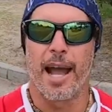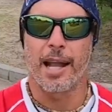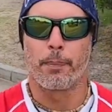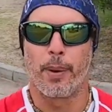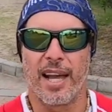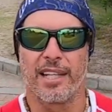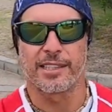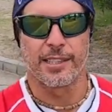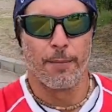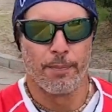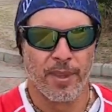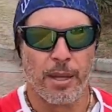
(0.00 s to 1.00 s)
mic plus,
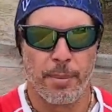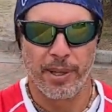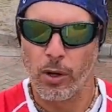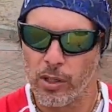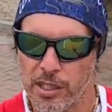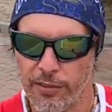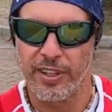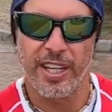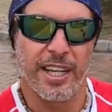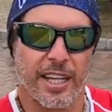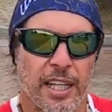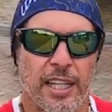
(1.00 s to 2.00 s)
because of
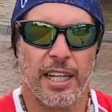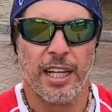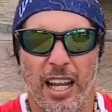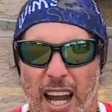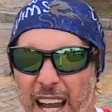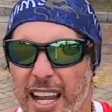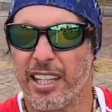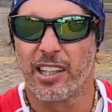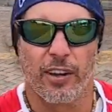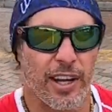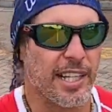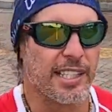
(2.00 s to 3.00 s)
the
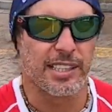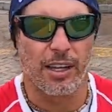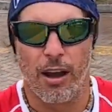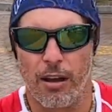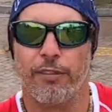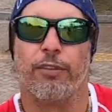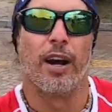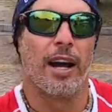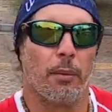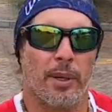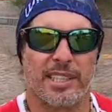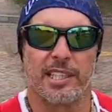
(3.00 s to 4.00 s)
increase of
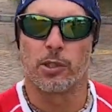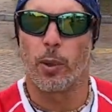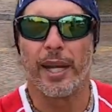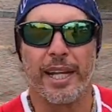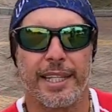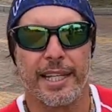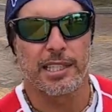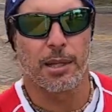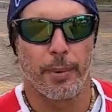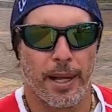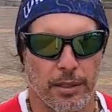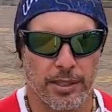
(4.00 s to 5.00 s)
20
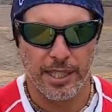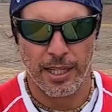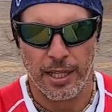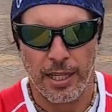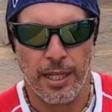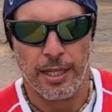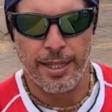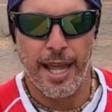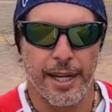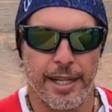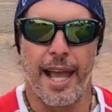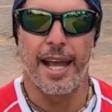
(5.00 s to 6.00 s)
decibels
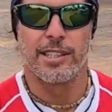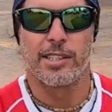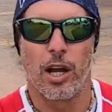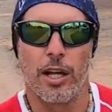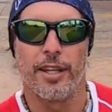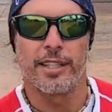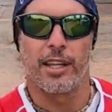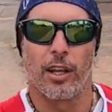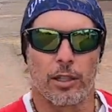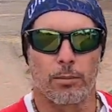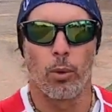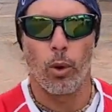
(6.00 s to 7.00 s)
that it adds on, there's a
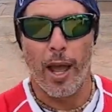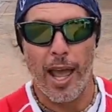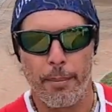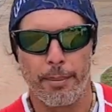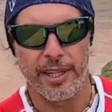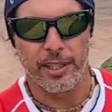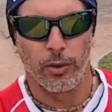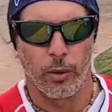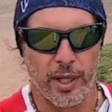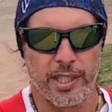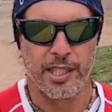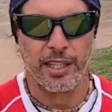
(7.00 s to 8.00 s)
lot more ambient
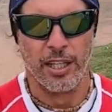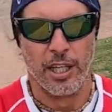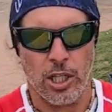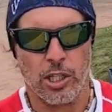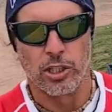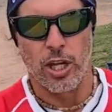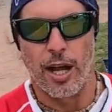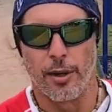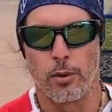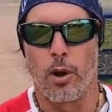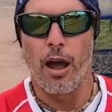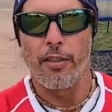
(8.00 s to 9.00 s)
noise. So
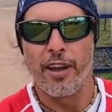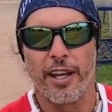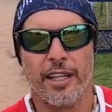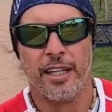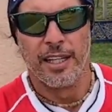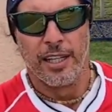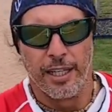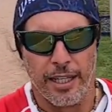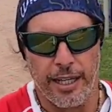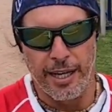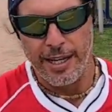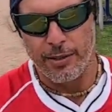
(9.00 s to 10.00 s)
I'd rather
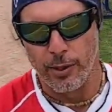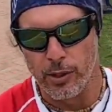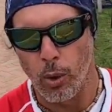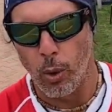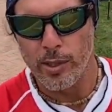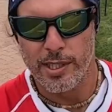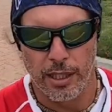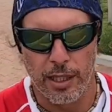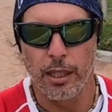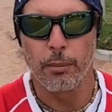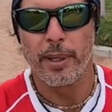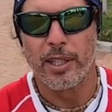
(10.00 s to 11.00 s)
it records a
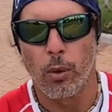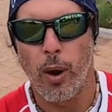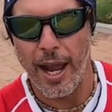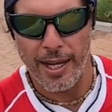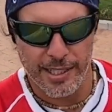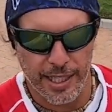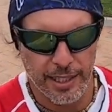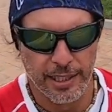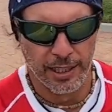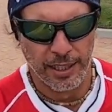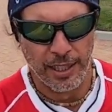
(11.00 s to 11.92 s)
little bit quieter.